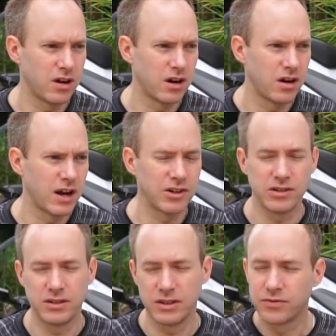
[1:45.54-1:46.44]
are
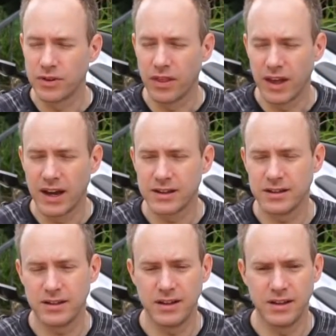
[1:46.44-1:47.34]
actually different than that,
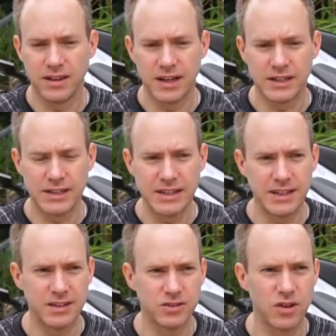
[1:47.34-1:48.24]
in that it
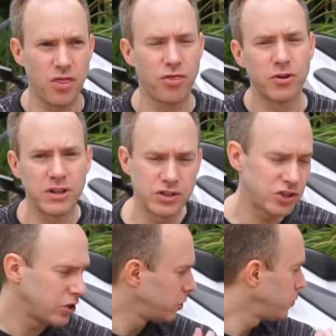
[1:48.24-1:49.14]
is
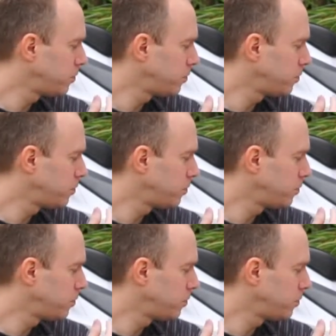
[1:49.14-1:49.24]
32